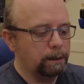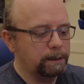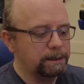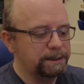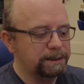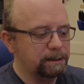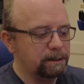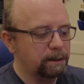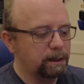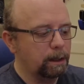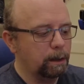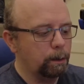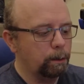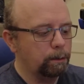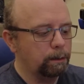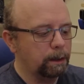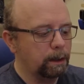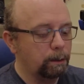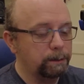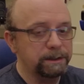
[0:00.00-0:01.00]

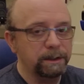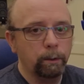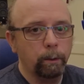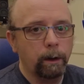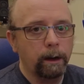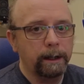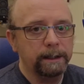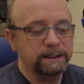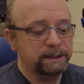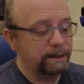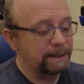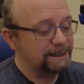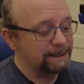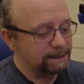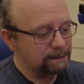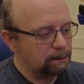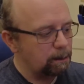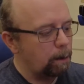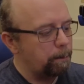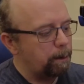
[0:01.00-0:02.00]
silicone coated wire, so this is
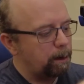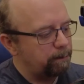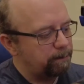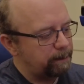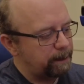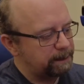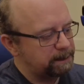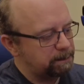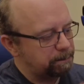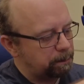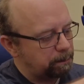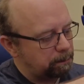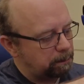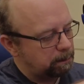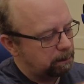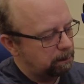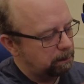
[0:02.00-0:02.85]
a lot more flexible,